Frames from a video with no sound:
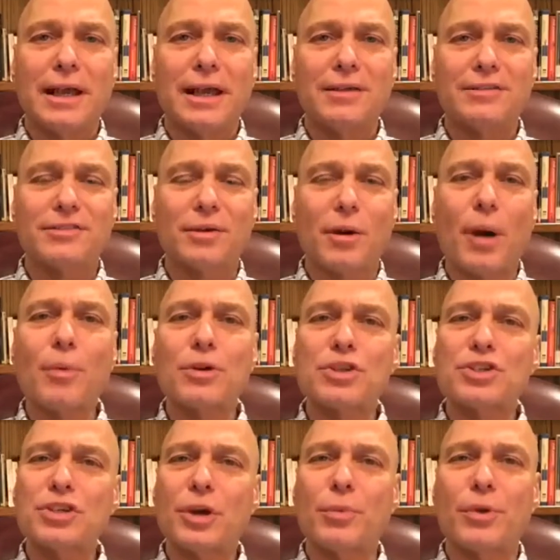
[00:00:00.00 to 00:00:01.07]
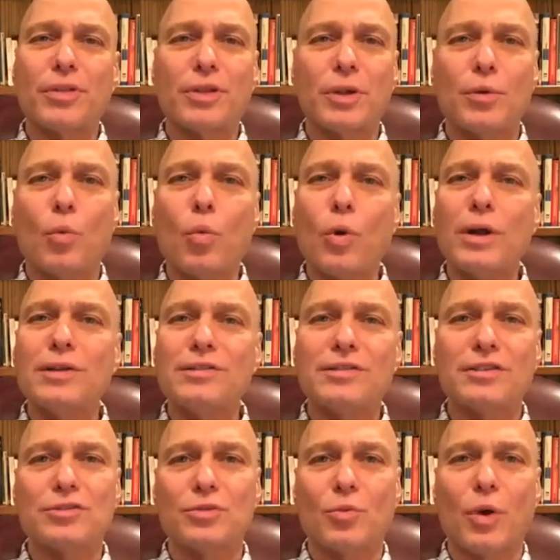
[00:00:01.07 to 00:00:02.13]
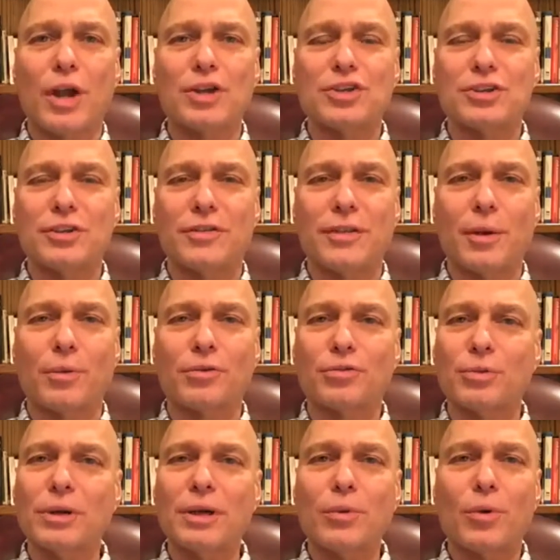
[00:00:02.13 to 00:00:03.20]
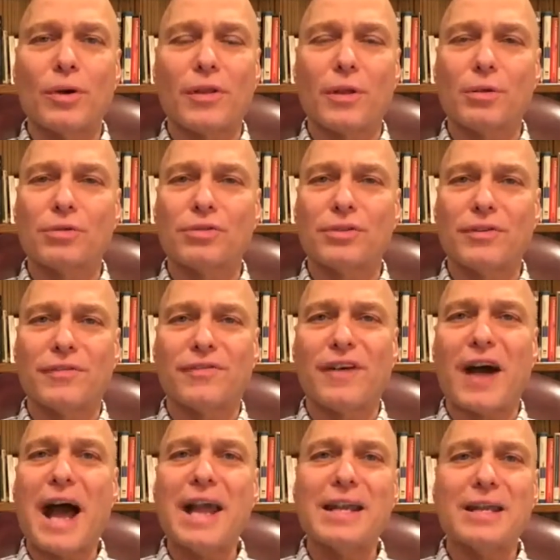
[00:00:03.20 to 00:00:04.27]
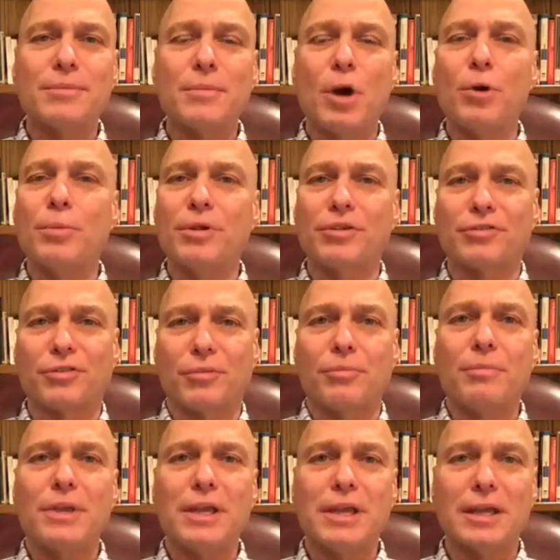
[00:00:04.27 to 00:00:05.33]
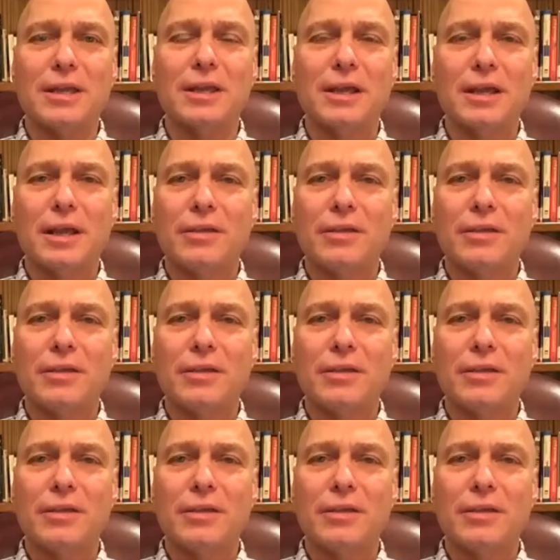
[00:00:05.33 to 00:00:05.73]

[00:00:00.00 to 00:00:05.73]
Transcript: And so I want to share with you one situation that was really one of those defining moments for me.